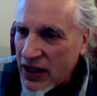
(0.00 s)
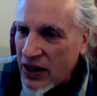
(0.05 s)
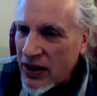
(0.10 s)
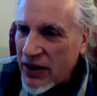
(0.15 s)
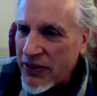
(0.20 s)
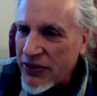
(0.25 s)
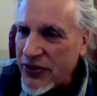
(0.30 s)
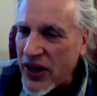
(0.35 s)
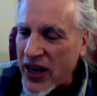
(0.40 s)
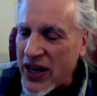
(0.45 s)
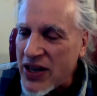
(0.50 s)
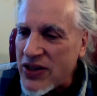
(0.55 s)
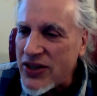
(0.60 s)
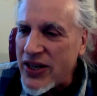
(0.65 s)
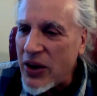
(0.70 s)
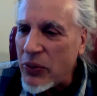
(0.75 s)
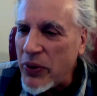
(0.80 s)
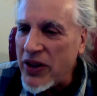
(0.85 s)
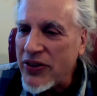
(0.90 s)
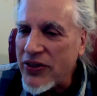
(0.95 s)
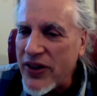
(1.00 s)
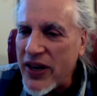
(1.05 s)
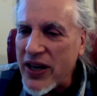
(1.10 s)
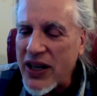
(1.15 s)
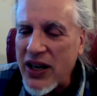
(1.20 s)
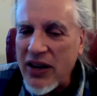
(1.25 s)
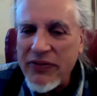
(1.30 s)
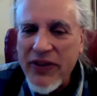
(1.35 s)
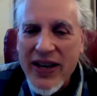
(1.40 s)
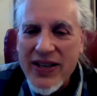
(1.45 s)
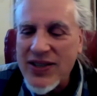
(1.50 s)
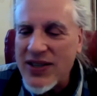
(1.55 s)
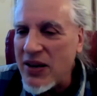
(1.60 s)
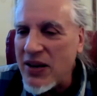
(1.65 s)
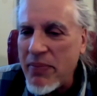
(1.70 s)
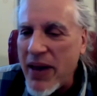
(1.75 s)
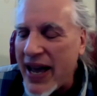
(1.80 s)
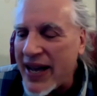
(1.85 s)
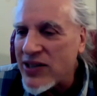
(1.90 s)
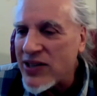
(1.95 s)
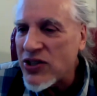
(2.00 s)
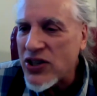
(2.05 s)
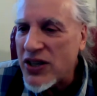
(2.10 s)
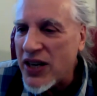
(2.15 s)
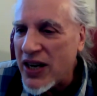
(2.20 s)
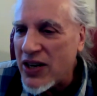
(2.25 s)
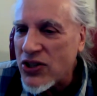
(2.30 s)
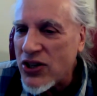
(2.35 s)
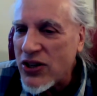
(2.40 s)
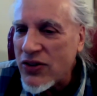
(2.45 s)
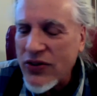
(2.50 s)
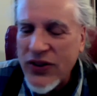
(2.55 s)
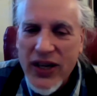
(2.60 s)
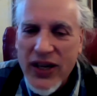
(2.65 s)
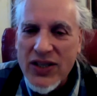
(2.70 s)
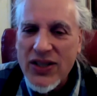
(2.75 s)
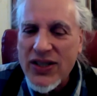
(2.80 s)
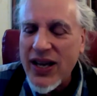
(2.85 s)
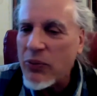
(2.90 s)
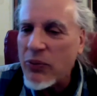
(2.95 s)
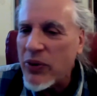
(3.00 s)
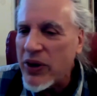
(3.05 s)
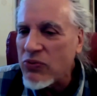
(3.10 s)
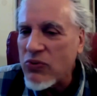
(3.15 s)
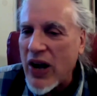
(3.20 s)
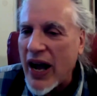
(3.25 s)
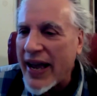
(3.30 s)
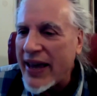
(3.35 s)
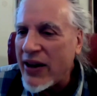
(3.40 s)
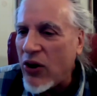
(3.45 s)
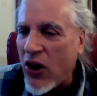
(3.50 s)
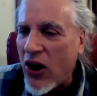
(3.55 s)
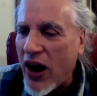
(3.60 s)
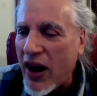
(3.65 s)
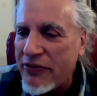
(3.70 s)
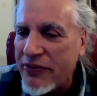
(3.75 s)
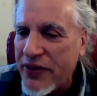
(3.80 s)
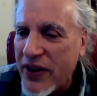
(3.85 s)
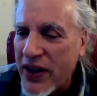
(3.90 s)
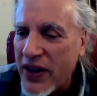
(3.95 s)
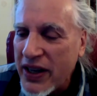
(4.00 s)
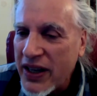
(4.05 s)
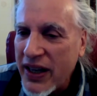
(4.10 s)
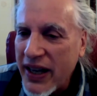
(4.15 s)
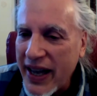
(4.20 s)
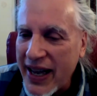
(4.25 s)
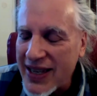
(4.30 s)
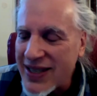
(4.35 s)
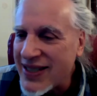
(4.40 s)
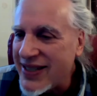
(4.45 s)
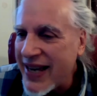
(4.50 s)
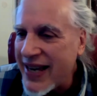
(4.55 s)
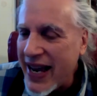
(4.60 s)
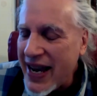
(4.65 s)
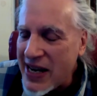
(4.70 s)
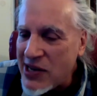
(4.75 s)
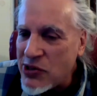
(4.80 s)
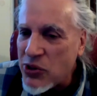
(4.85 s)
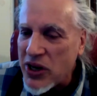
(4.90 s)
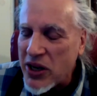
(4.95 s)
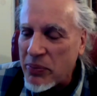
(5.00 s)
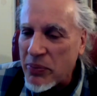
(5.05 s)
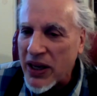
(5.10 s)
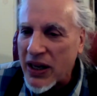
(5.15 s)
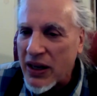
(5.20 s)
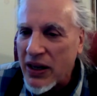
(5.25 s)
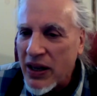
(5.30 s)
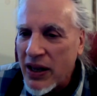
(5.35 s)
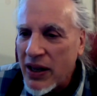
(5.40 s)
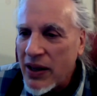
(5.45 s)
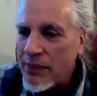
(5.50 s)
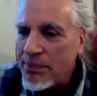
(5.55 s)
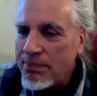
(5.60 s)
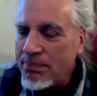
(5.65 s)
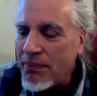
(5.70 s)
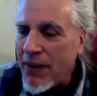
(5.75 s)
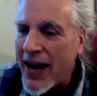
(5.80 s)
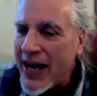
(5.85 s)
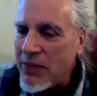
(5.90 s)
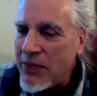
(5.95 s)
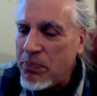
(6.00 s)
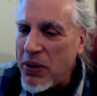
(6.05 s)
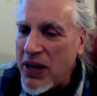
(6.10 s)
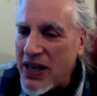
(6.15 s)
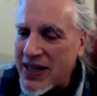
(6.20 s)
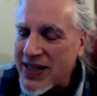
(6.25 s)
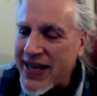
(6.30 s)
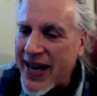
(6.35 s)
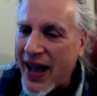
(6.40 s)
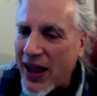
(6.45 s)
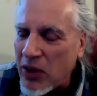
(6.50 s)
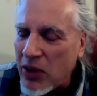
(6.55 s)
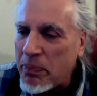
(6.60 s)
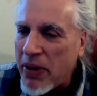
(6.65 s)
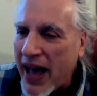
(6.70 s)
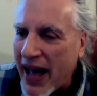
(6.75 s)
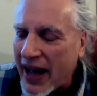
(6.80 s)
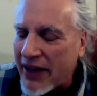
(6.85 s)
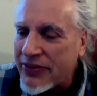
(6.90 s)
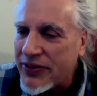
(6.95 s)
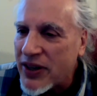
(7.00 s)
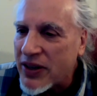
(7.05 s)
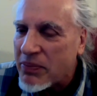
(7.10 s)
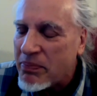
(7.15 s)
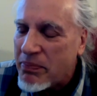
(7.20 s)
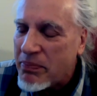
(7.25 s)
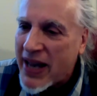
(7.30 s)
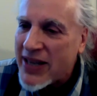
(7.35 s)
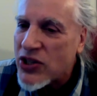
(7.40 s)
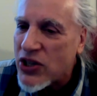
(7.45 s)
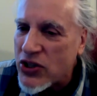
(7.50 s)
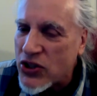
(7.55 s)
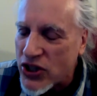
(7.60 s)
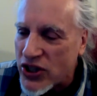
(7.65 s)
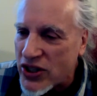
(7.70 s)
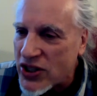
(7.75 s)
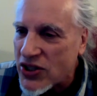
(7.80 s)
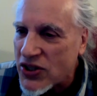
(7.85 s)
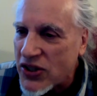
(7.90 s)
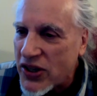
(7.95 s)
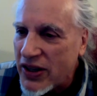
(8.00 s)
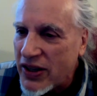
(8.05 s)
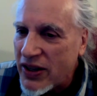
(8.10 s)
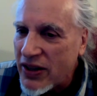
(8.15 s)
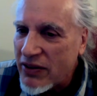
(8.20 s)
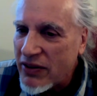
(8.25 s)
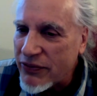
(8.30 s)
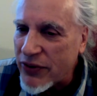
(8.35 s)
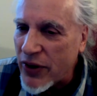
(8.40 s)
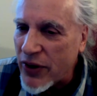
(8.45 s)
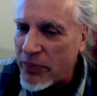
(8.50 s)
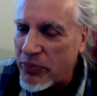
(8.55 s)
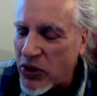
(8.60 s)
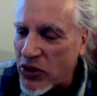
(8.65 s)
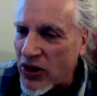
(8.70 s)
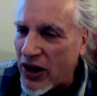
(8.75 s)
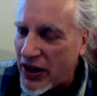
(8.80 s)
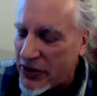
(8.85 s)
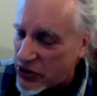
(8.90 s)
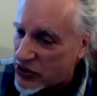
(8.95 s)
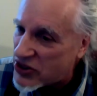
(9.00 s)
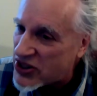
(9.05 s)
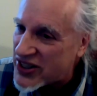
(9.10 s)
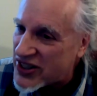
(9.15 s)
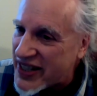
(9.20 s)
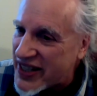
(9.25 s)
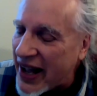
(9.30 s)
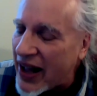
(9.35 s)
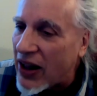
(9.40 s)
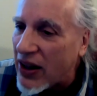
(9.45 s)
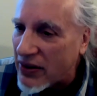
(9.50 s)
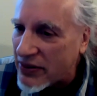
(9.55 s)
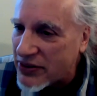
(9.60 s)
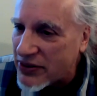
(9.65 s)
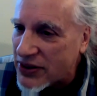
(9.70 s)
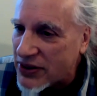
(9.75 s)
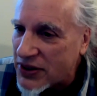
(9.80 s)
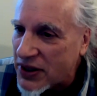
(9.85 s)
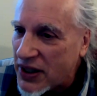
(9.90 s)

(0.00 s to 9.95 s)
Things that we think of as the imagination, things that we write off as daydreaming, might be telepathic messages from your other selves.